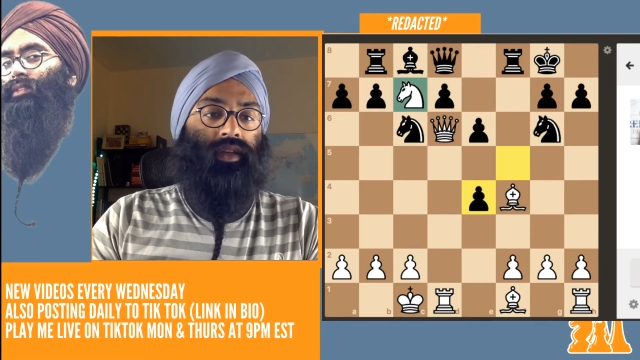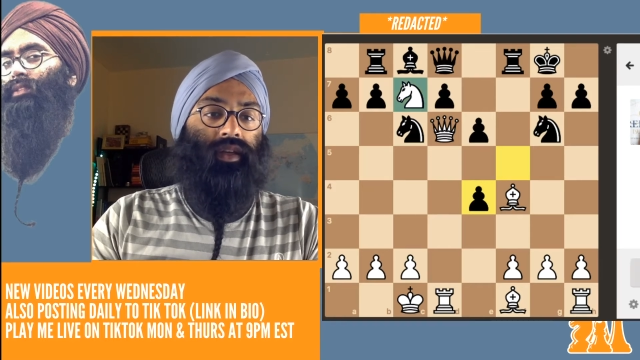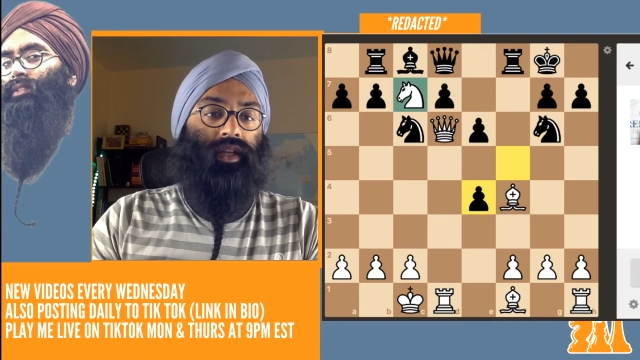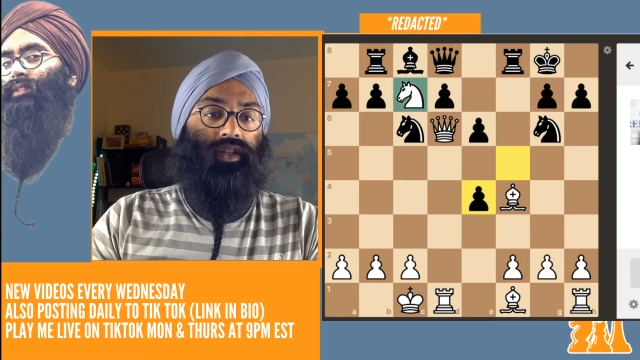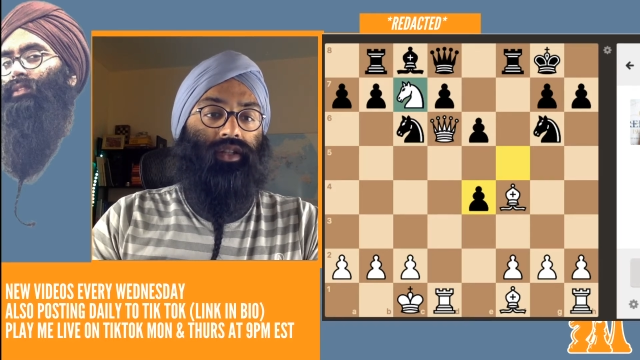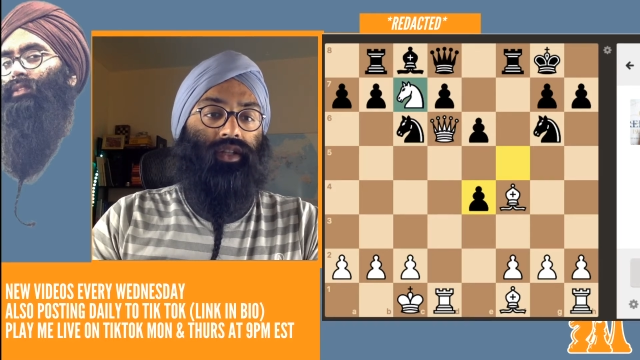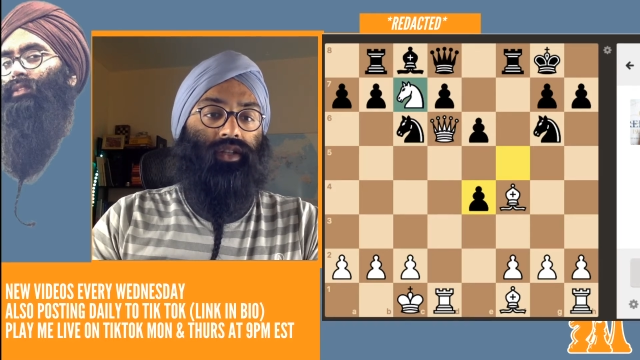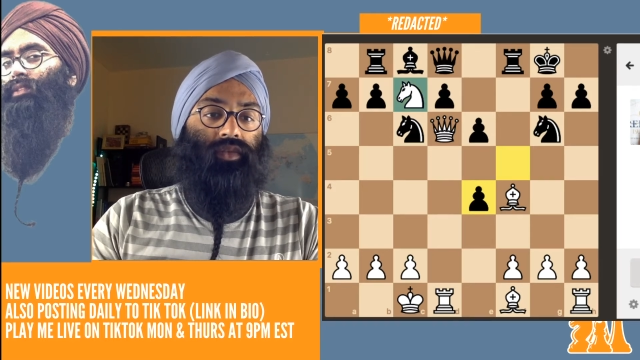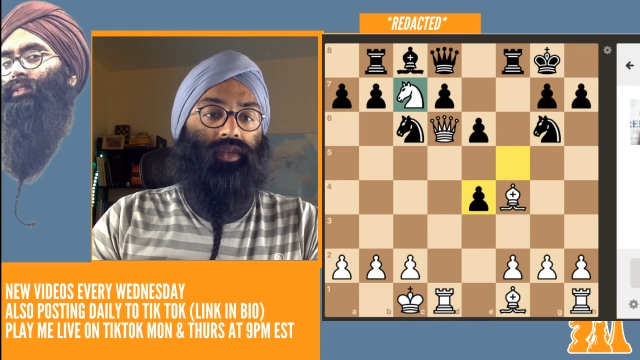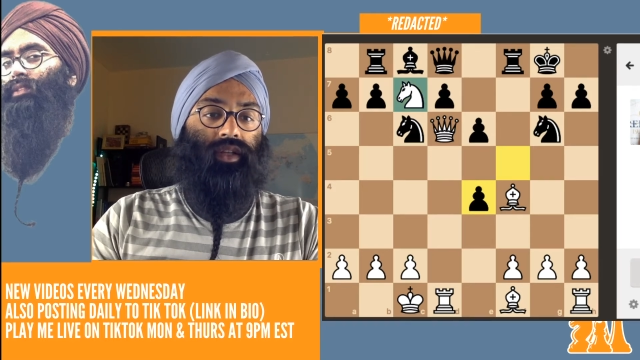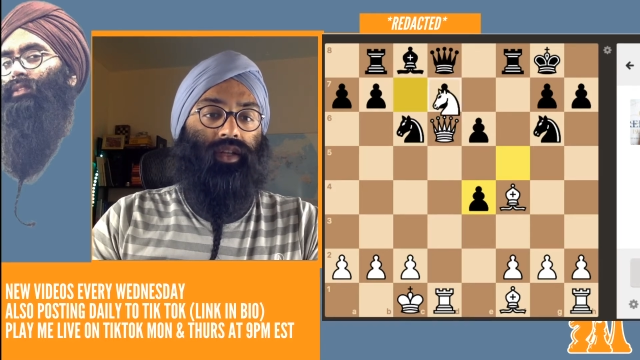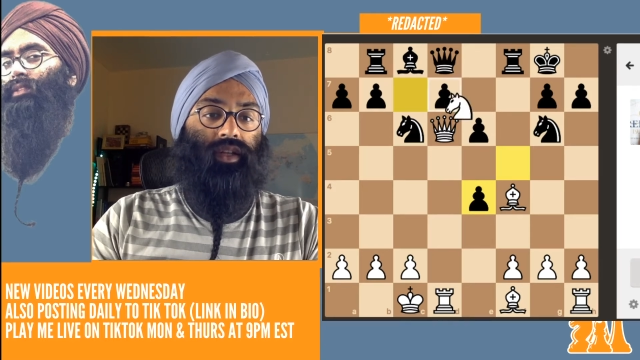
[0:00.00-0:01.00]
it actually is
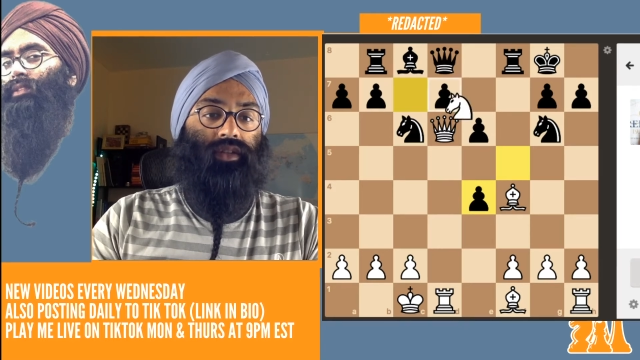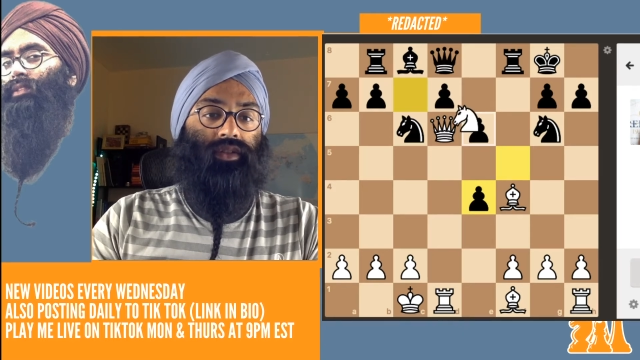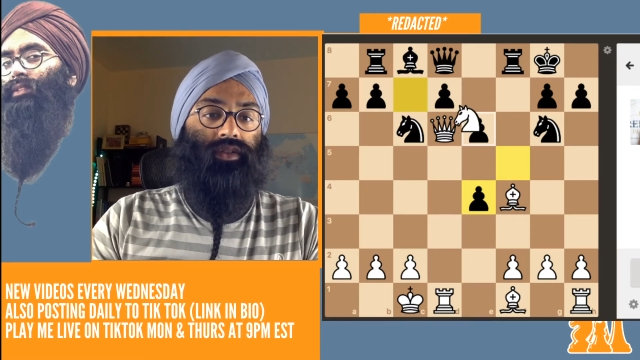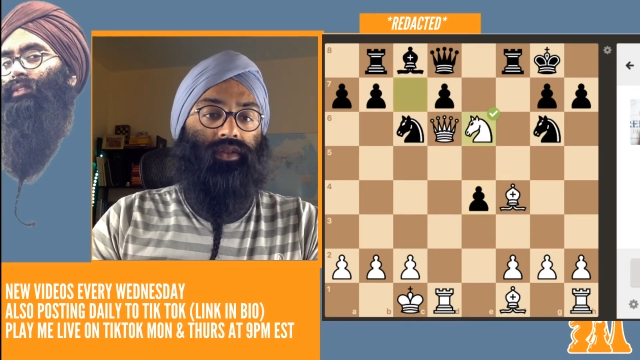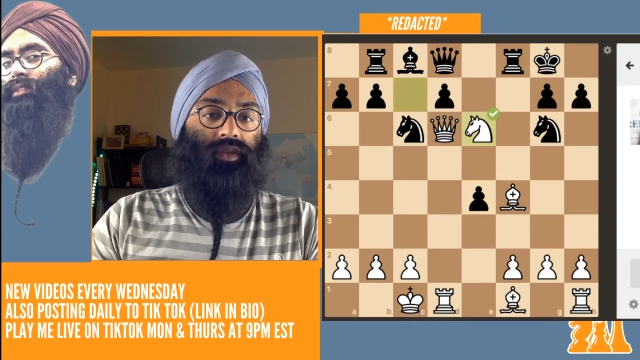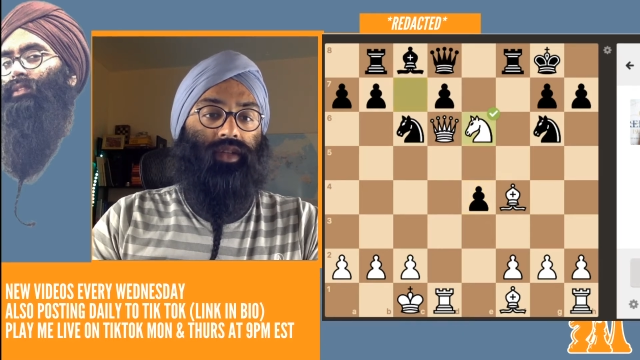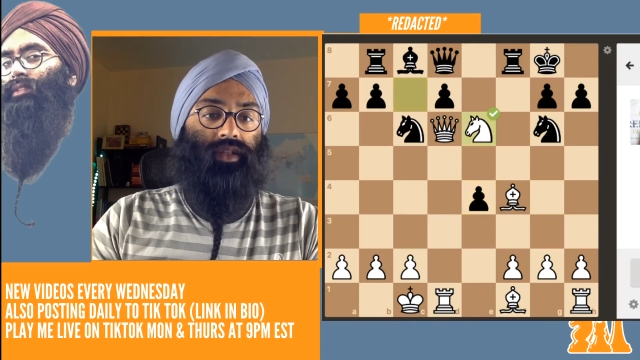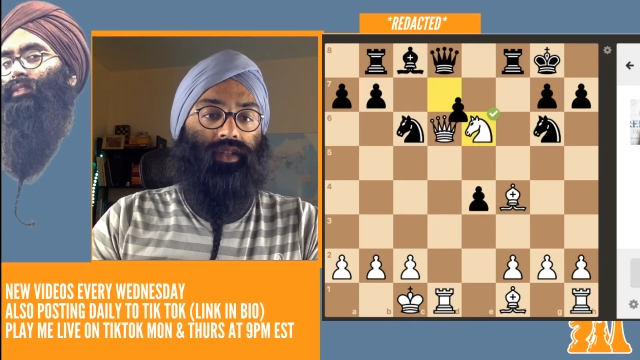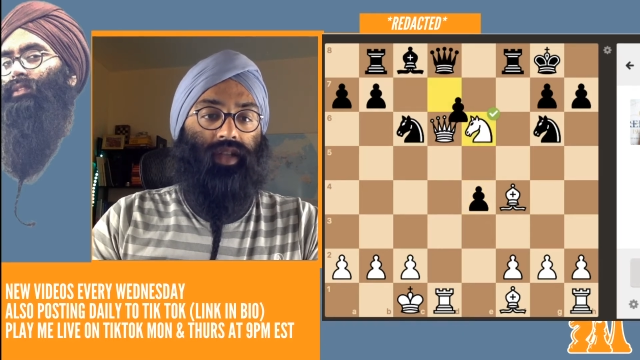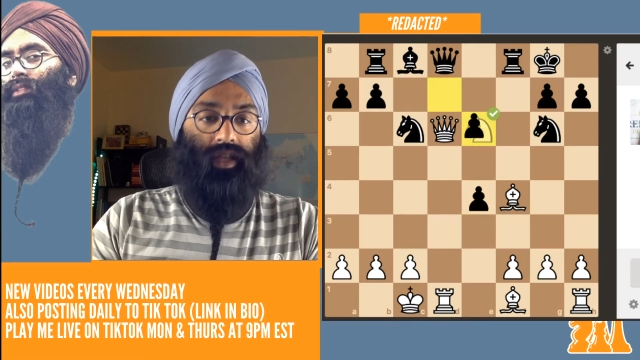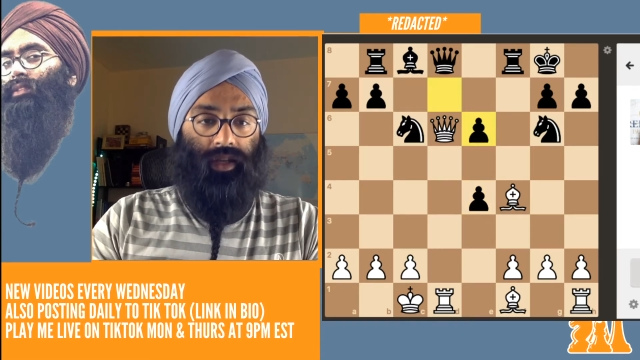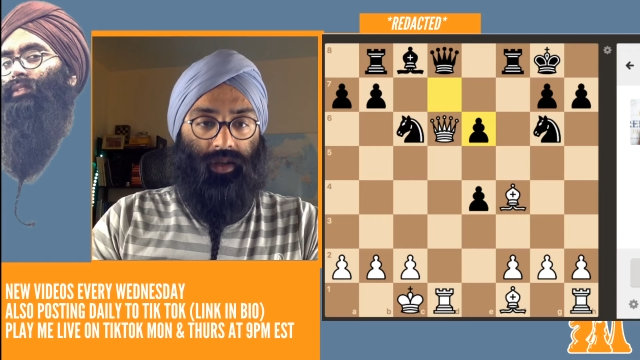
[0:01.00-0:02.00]
with the knight. So it is the
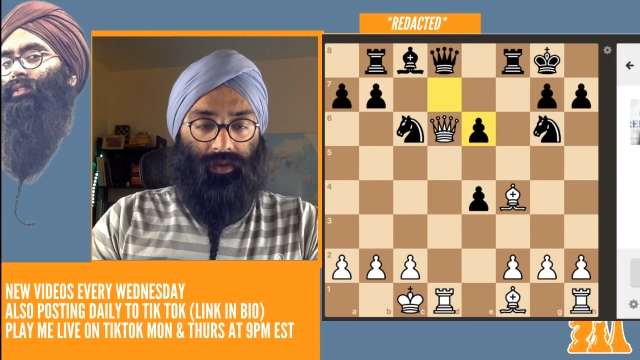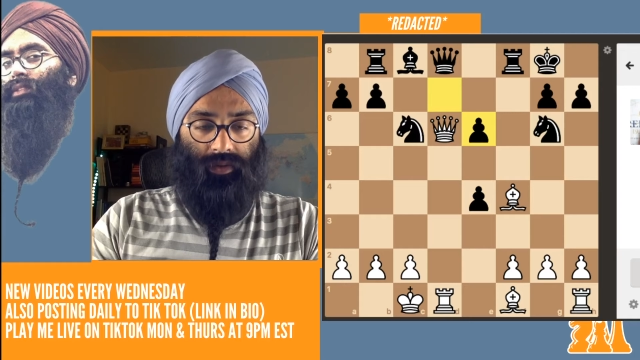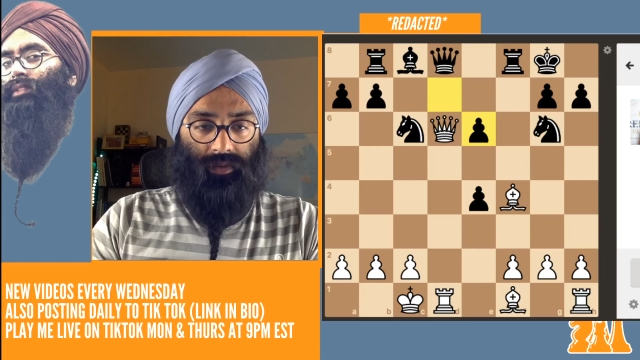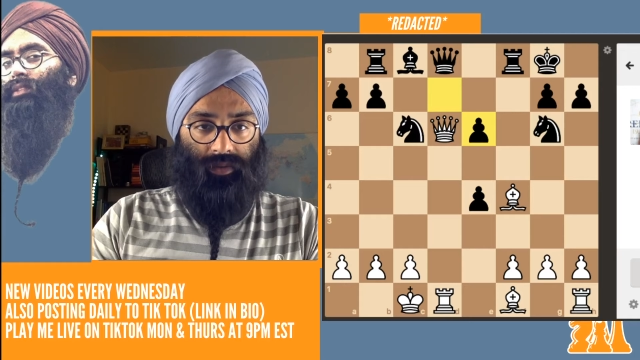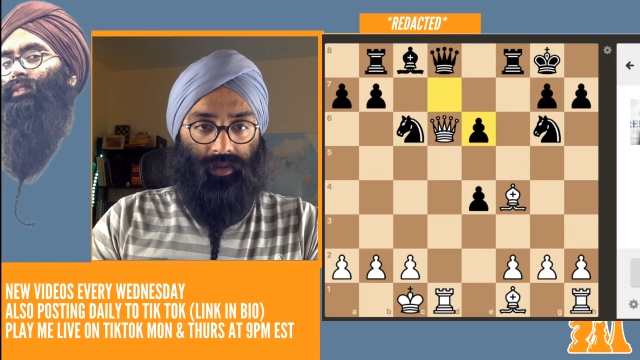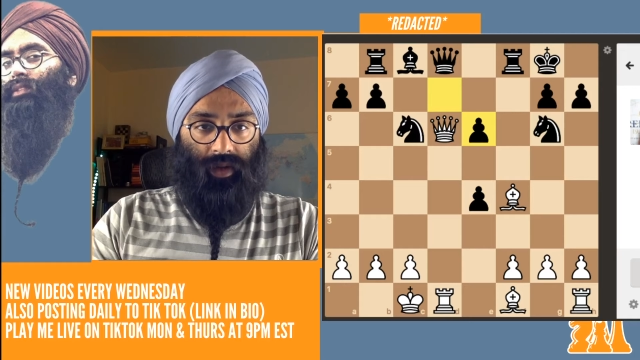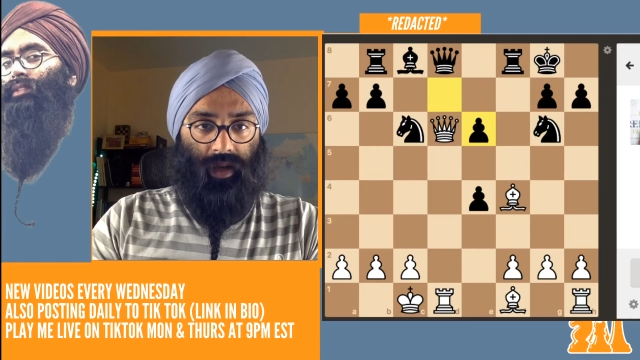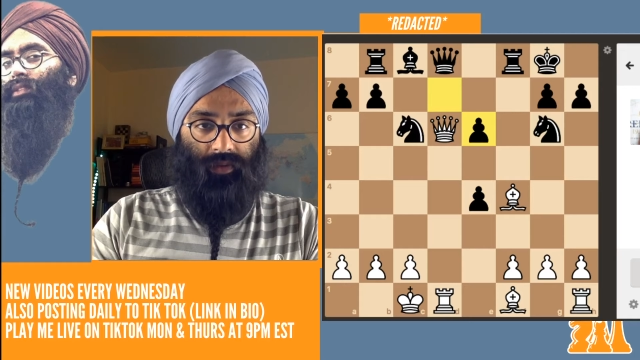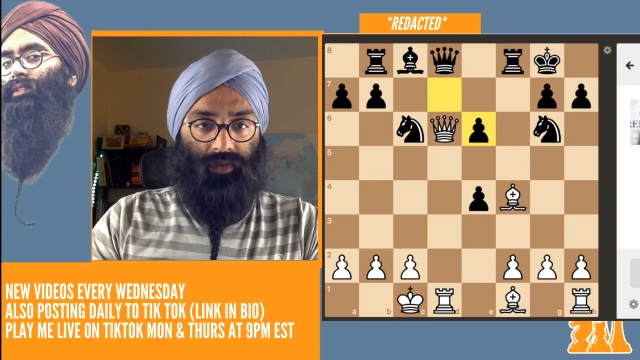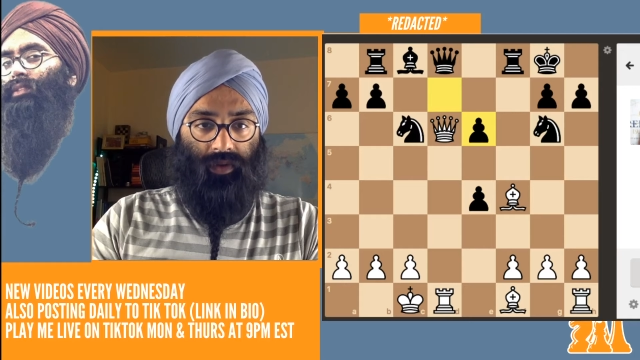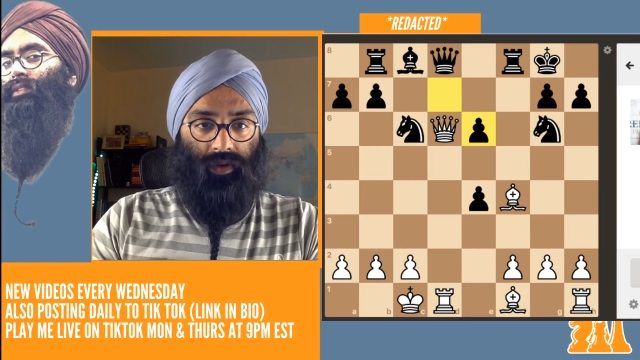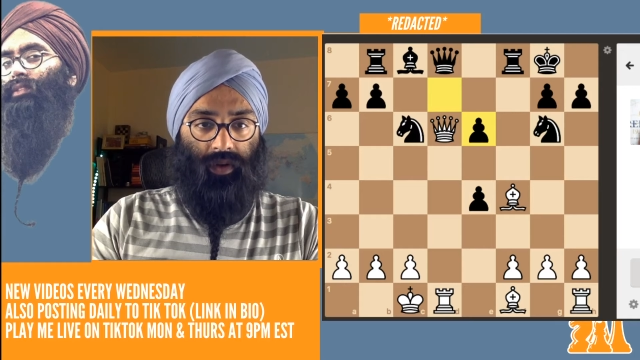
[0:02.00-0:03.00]
knight here,
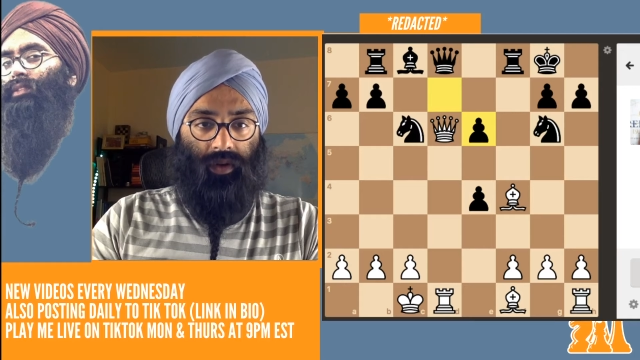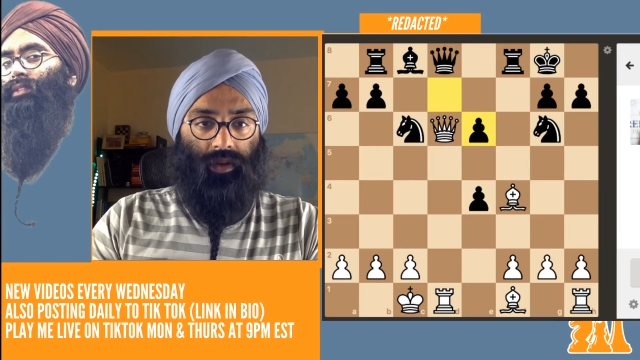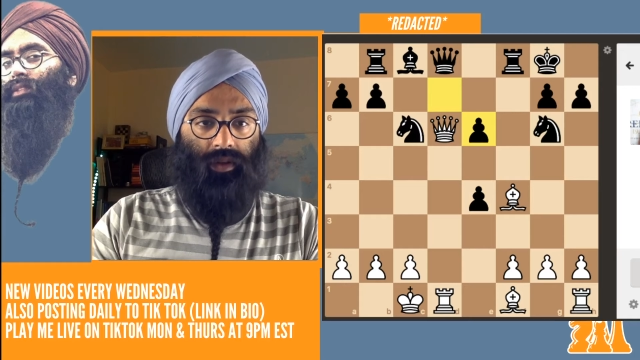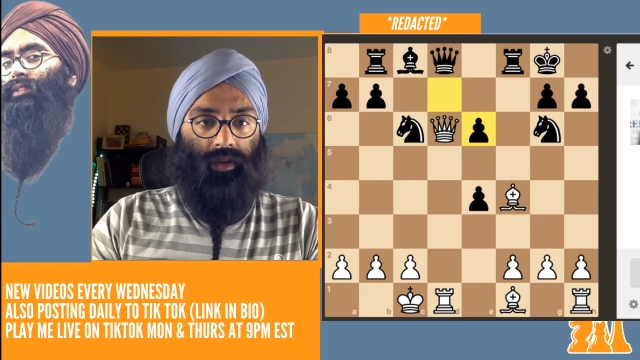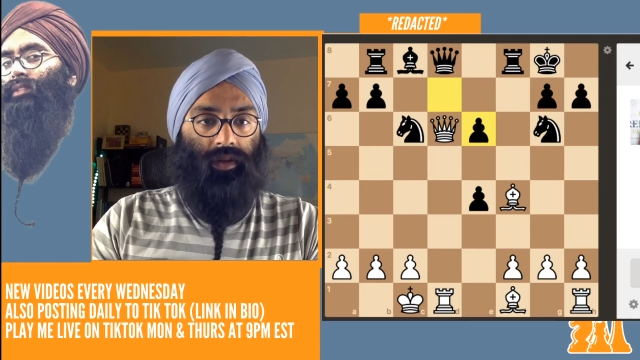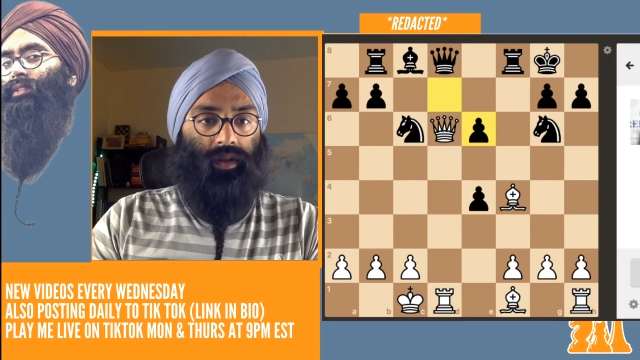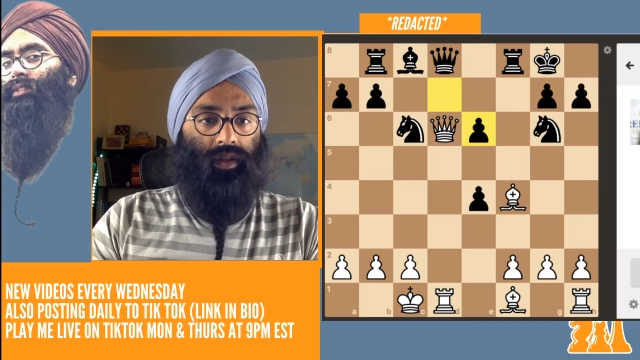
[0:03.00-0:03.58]
after all.